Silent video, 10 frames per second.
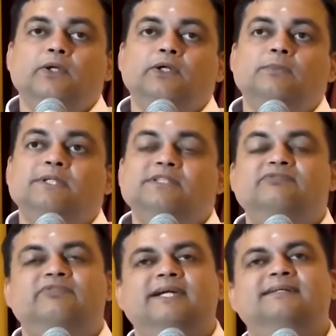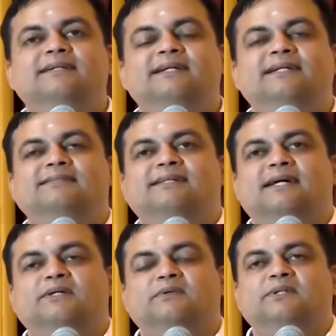Your mother fainted in
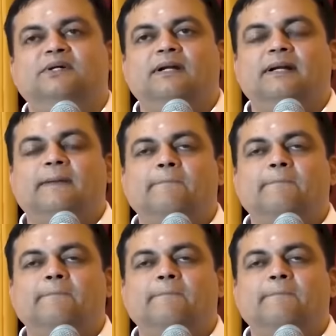Cyclone Hall.